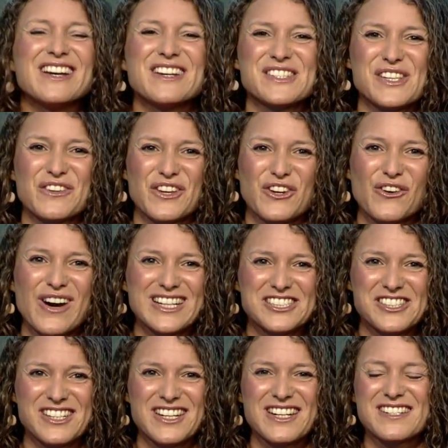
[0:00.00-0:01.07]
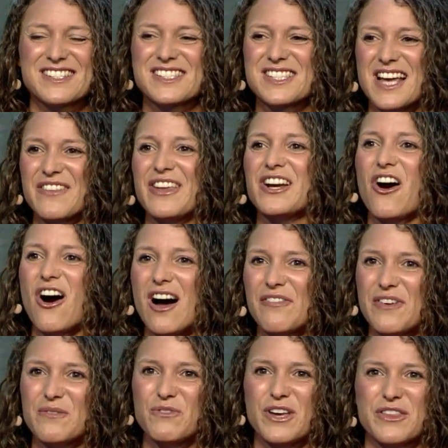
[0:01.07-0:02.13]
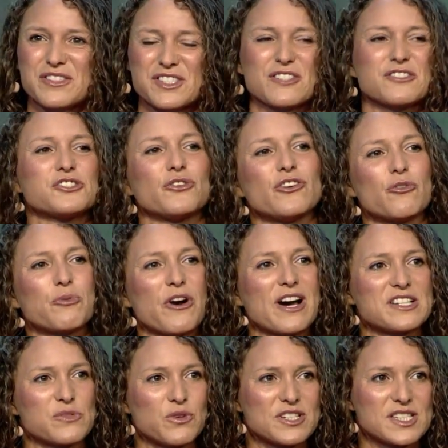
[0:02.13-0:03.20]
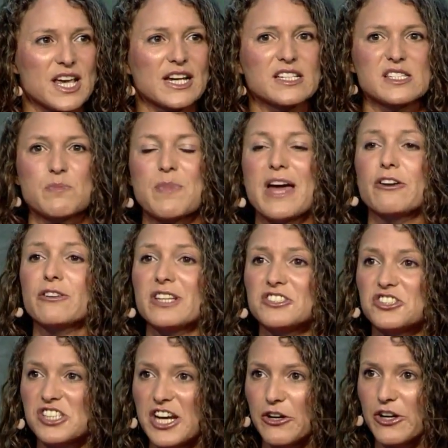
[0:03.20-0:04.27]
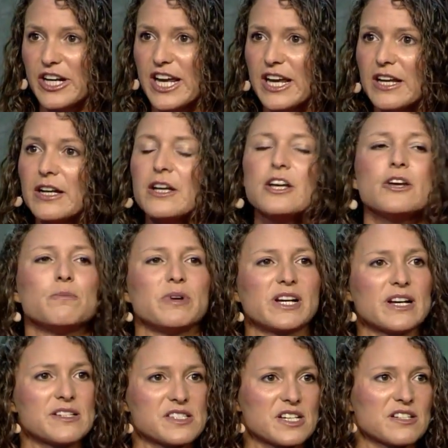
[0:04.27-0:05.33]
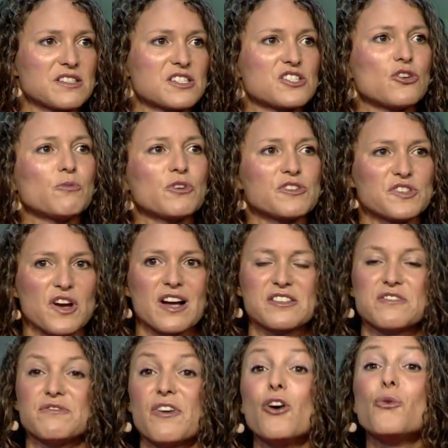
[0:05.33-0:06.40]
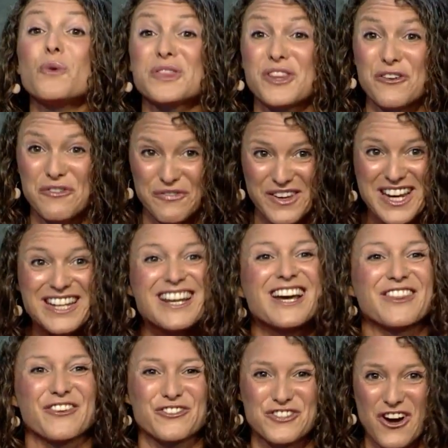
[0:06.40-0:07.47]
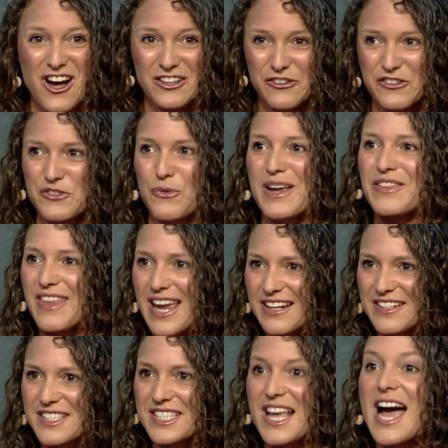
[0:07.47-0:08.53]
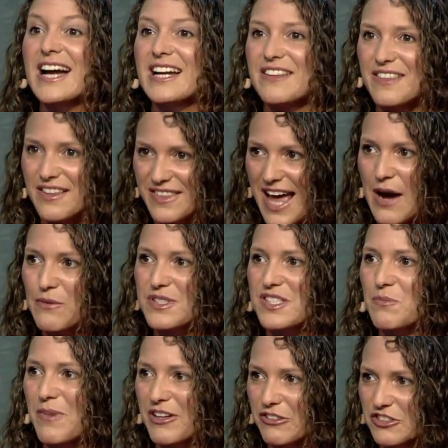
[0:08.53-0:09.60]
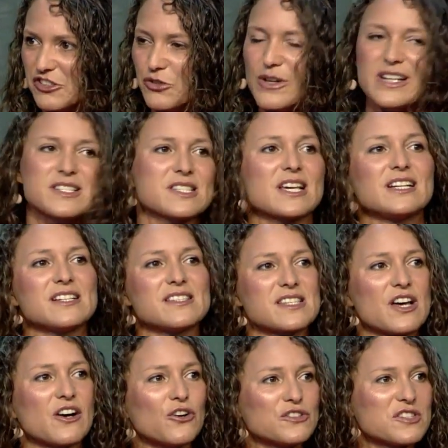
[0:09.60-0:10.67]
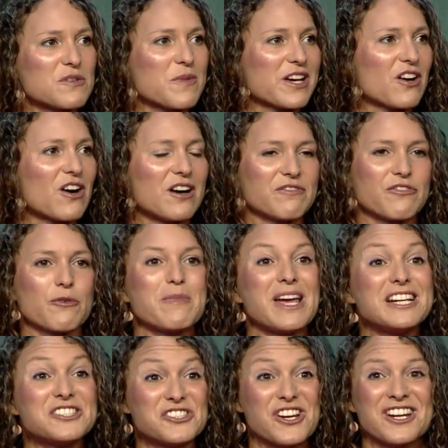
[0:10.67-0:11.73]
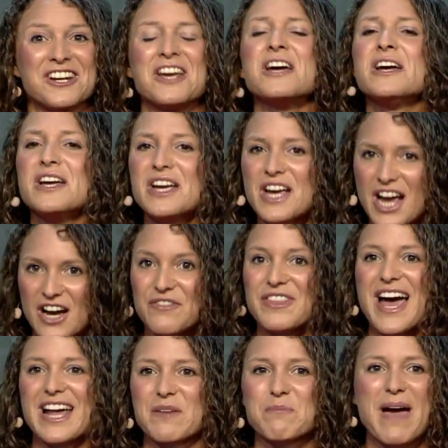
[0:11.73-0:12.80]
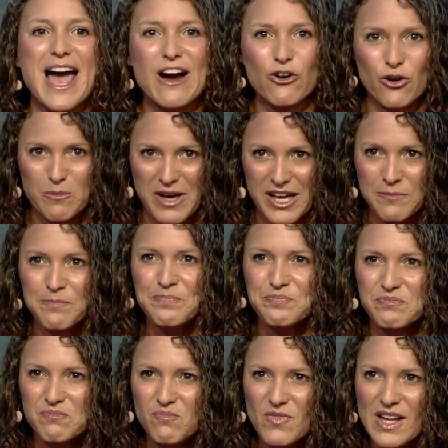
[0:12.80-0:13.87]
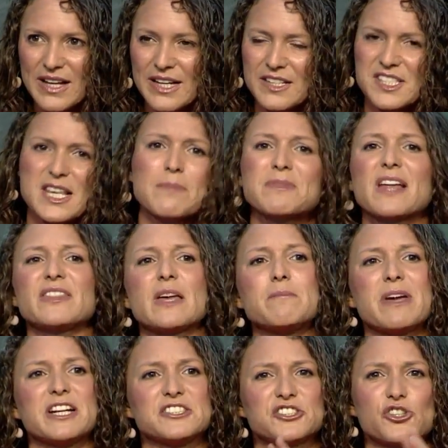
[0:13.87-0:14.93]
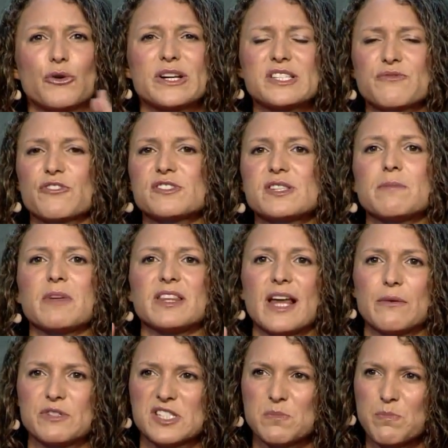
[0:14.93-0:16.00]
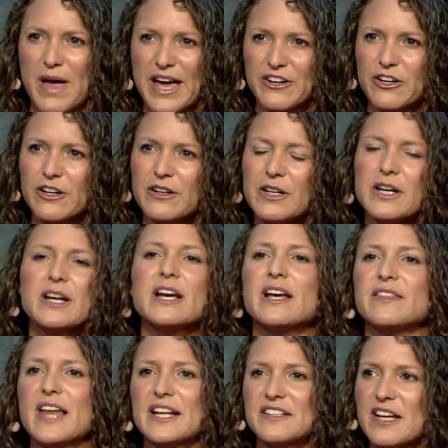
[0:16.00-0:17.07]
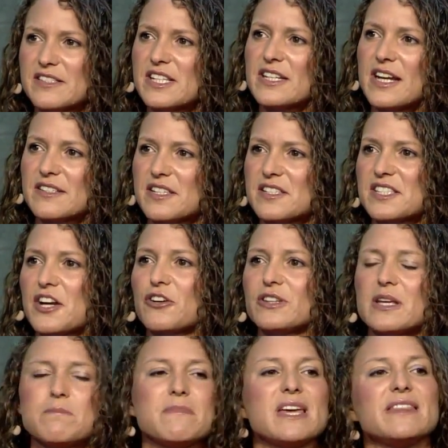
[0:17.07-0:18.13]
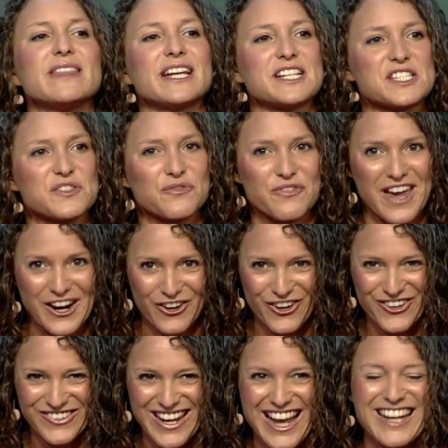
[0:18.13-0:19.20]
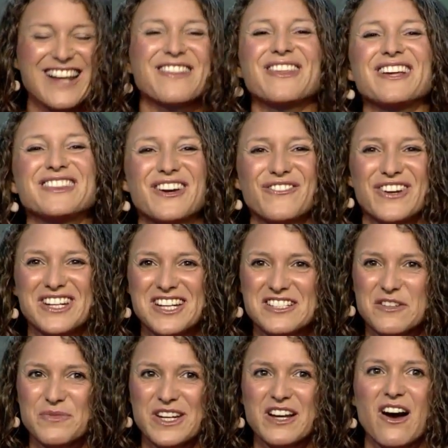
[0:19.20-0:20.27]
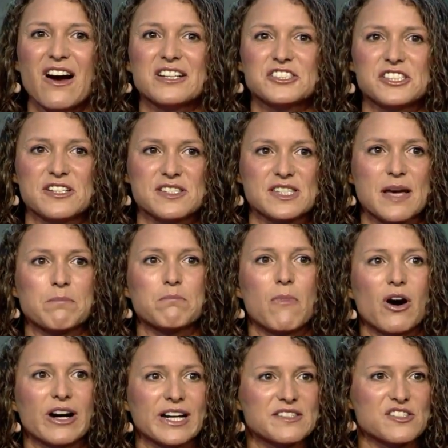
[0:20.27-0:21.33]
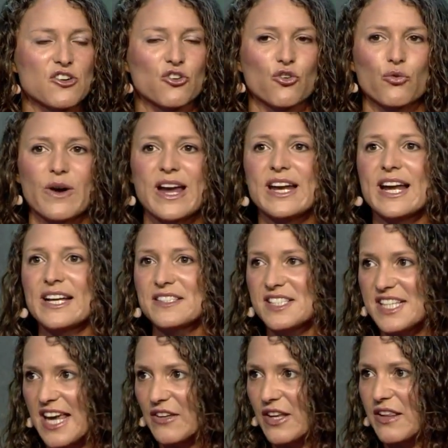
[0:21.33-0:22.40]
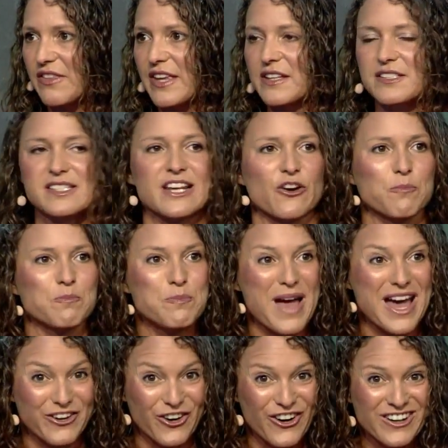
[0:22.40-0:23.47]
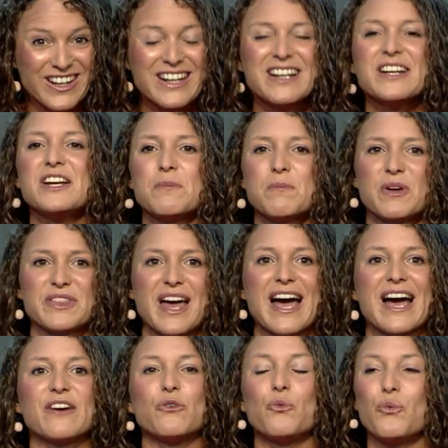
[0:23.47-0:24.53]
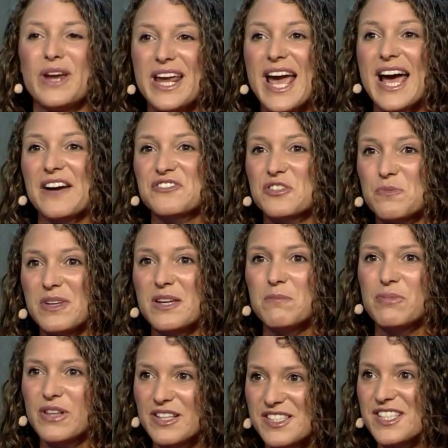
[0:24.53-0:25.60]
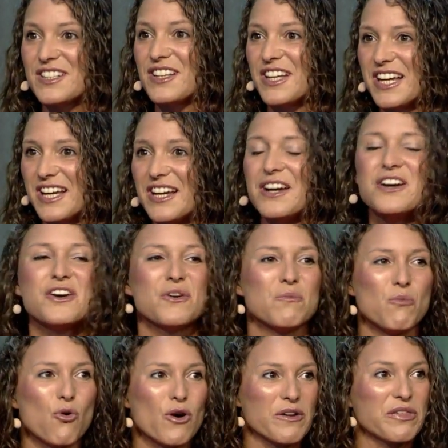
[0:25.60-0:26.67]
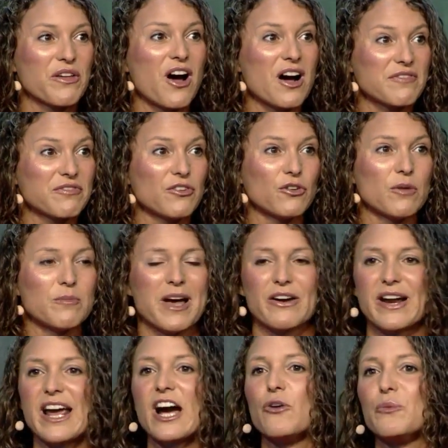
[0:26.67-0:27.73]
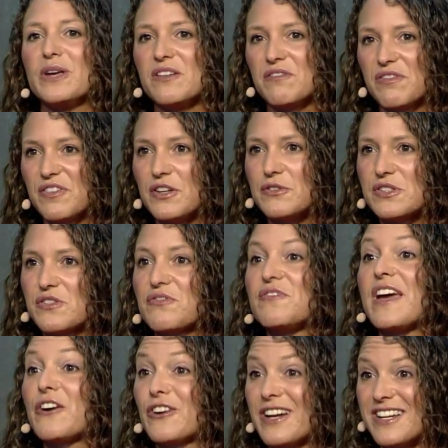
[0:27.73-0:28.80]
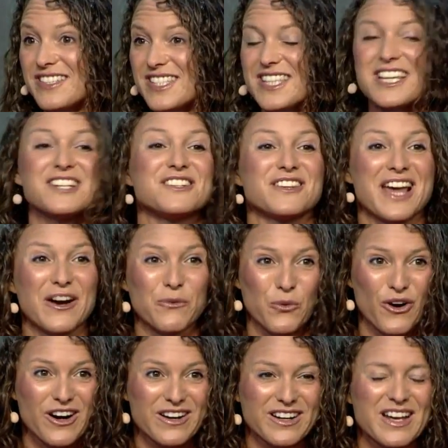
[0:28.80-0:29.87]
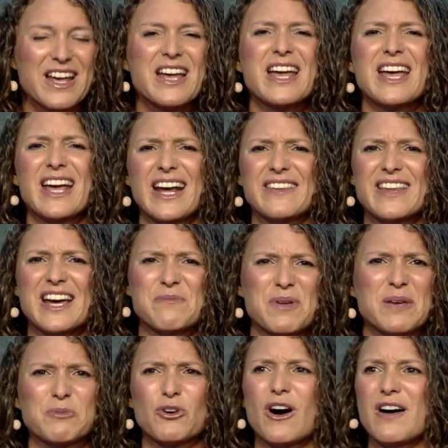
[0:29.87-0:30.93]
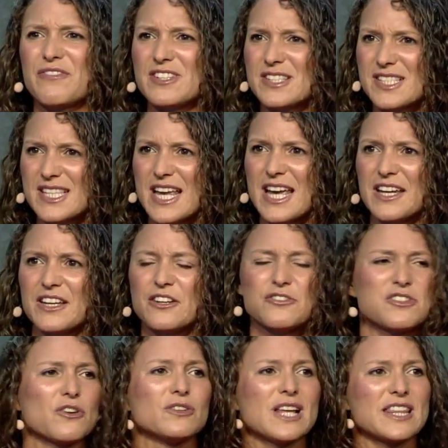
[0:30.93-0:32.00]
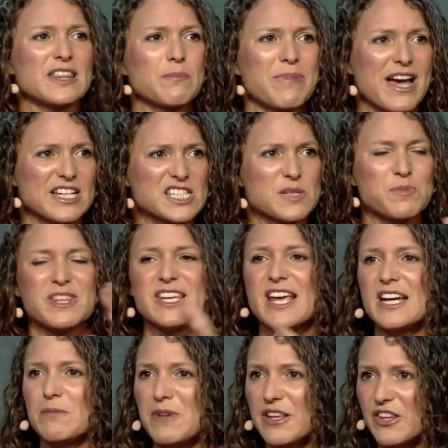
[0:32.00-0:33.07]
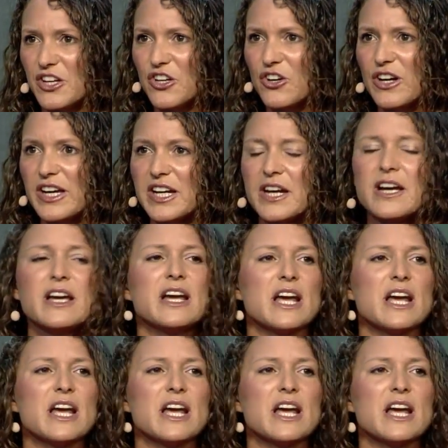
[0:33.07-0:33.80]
So the question is, I think often with social enterprise, we say it's better than charity because consumers got to vote with their feet and their dollars, right? They decided that that was a better choice, and it's the ultimate confirmation of that empowerment, except that they made a choice for something that was better. That doesn't necessarily mean that it's fair. And I think that we need to be conscious that markets are great at scaling things that are better, but that we have to be implicitly more thoughtful about how we infuse fairness into that work. And that people often say, you know, don't let the best be the enemy of the good.